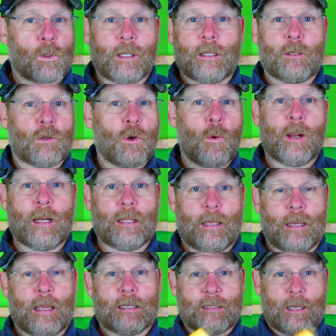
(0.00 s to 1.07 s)
really do
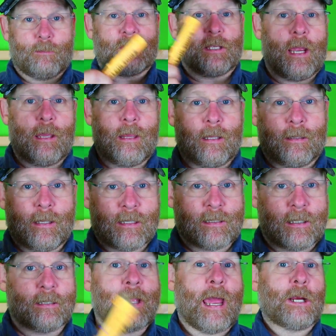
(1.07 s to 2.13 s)
anything except say that
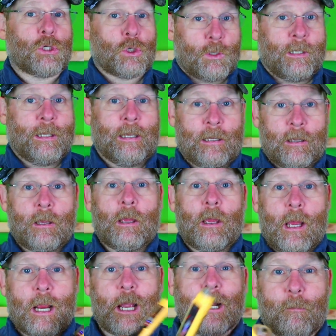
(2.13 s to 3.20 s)
this is actually
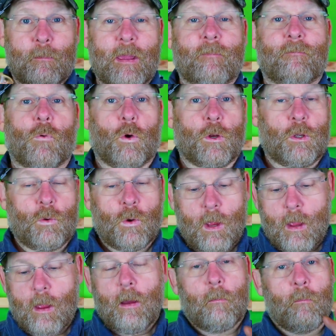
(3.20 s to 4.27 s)
gonna beep for you,
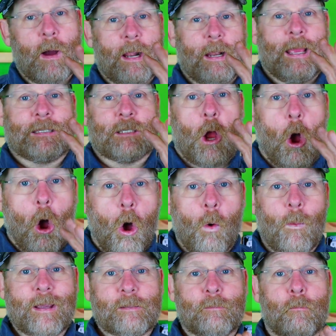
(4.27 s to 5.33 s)
but it's
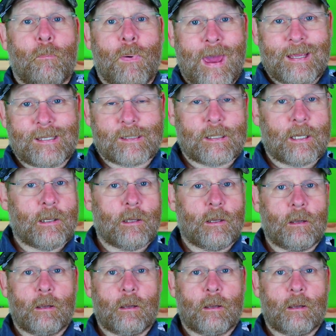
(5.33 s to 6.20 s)
always best